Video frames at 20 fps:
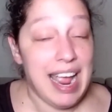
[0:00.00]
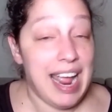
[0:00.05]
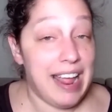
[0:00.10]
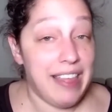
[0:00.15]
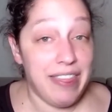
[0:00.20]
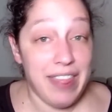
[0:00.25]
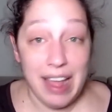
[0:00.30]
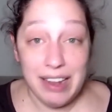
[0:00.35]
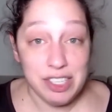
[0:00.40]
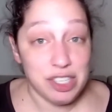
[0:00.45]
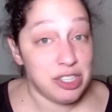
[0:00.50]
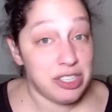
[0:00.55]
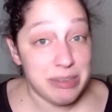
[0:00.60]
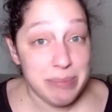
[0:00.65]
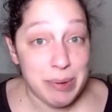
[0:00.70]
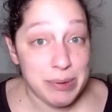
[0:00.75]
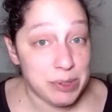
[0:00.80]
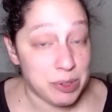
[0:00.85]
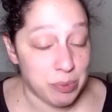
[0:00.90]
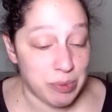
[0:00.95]
And that's just
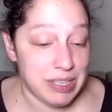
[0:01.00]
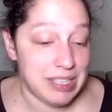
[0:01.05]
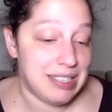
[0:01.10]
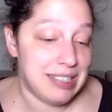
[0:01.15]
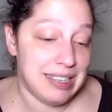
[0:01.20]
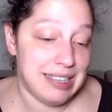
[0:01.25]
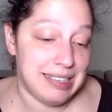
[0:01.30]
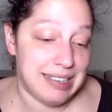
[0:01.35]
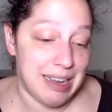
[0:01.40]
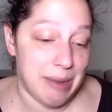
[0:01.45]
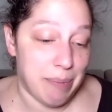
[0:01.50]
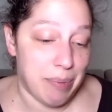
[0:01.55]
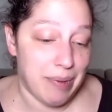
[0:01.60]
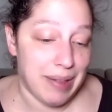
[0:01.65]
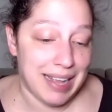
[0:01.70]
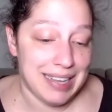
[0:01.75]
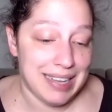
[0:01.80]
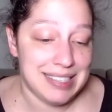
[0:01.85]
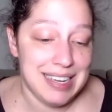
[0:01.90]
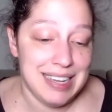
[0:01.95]
the most recent
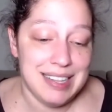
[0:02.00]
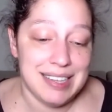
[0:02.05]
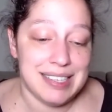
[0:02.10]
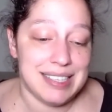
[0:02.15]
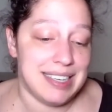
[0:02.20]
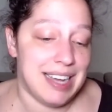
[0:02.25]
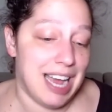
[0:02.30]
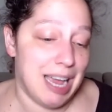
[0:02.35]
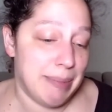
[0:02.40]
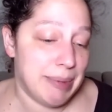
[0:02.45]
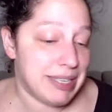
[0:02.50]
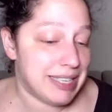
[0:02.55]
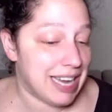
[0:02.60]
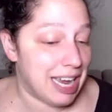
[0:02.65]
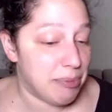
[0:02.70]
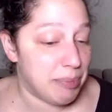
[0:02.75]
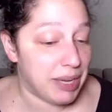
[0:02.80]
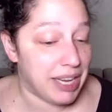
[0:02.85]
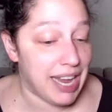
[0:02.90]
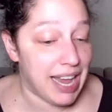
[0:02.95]
example. I see this time and
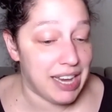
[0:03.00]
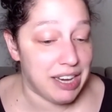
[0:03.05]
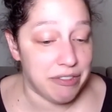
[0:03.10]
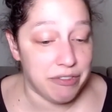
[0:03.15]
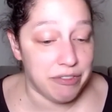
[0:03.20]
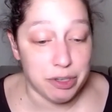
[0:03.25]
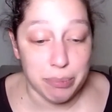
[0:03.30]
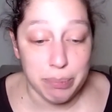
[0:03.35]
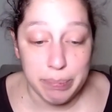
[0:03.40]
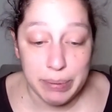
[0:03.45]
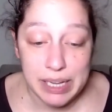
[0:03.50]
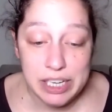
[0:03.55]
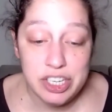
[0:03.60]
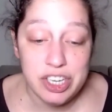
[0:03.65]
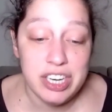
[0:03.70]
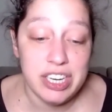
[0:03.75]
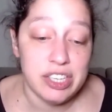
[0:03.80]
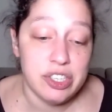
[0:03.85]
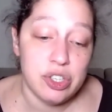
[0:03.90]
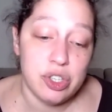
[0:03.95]
time again. If your
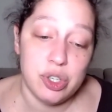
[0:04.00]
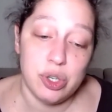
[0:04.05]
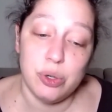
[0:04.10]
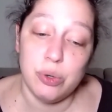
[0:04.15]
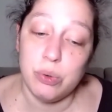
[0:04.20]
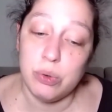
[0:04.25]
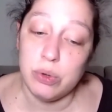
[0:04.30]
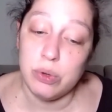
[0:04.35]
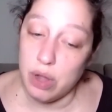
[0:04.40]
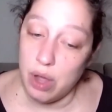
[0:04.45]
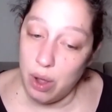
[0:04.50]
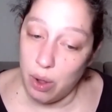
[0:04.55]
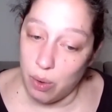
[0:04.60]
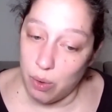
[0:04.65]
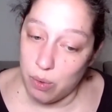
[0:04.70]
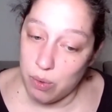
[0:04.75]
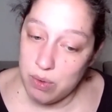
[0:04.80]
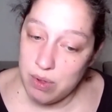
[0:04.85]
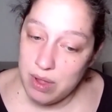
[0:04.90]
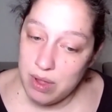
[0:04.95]
budget is too
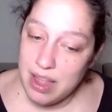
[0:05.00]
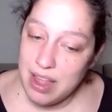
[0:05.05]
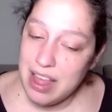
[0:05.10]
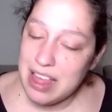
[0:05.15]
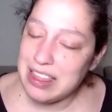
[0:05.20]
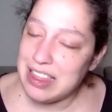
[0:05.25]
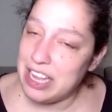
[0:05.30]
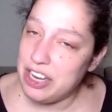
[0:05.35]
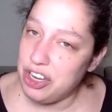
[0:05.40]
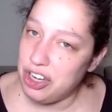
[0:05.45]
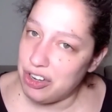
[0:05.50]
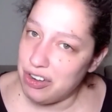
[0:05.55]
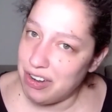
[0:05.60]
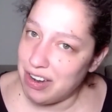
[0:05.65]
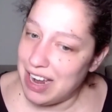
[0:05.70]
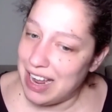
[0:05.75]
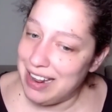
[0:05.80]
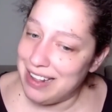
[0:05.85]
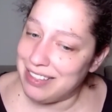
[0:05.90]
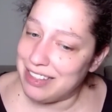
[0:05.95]
low, then you're
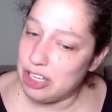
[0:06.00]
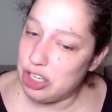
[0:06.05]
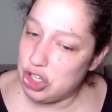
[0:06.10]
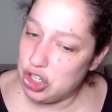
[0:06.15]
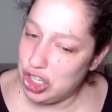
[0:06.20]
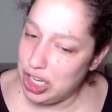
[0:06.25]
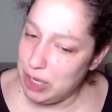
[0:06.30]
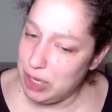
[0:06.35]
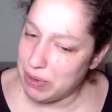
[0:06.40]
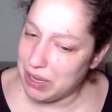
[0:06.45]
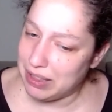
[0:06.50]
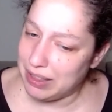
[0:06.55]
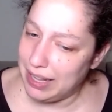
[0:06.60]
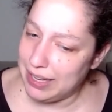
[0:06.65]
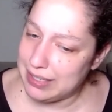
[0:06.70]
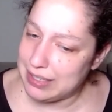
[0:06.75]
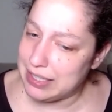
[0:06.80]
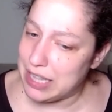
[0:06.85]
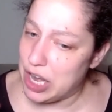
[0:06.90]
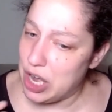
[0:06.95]
getting the cheap
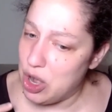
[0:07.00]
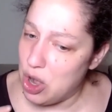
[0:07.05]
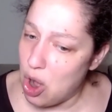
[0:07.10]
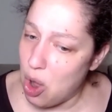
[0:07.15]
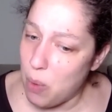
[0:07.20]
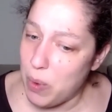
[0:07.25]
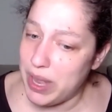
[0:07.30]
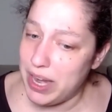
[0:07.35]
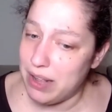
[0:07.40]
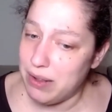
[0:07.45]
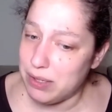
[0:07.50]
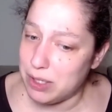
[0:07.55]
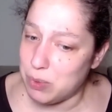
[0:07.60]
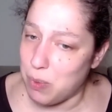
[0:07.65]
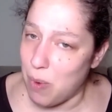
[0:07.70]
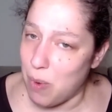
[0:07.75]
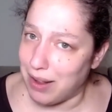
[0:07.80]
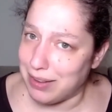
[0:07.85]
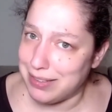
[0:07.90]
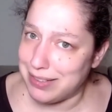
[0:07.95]
clicks that no one else
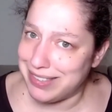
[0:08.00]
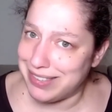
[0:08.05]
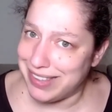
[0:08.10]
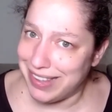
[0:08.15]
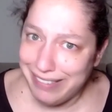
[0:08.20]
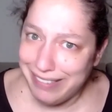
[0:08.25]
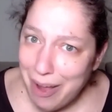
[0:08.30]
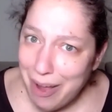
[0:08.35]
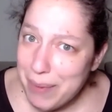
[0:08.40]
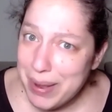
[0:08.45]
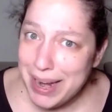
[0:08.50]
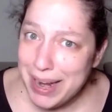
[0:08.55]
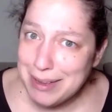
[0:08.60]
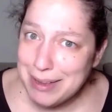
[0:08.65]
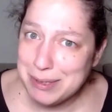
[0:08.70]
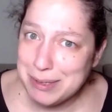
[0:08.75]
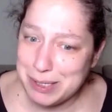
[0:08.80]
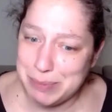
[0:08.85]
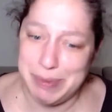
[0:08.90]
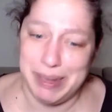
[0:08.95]
wants, that no one
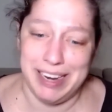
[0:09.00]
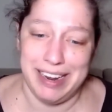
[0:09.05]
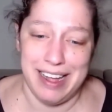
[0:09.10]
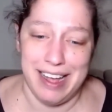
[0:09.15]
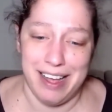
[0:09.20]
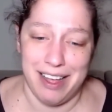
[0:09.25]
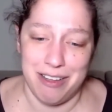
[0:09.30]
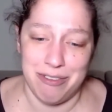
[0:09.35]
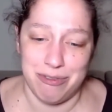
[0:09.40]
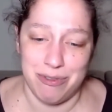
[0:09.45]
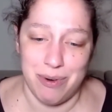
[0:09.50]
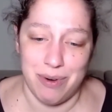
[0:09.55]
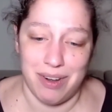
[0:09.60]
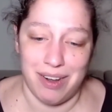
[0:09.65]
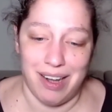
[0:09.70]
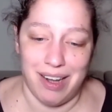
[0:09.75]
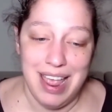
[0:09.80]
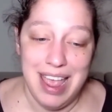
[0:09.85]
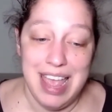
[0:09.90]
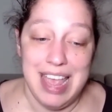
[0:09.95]
else is bidding high
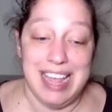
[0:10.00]
for.